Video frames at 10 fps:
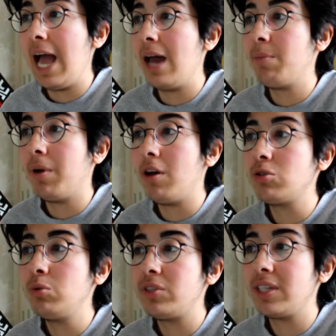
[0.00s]
and
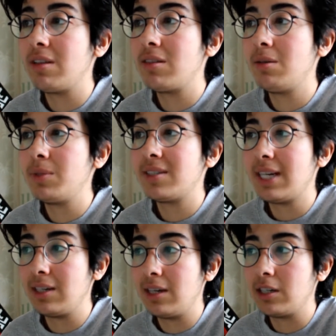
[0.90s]
plant roots in a
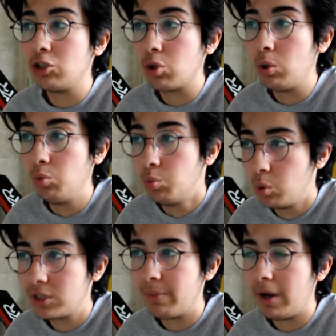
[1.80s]
thermostatically controlled
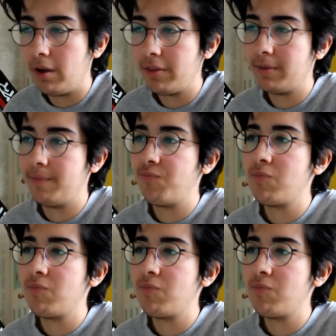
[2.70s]
water bath.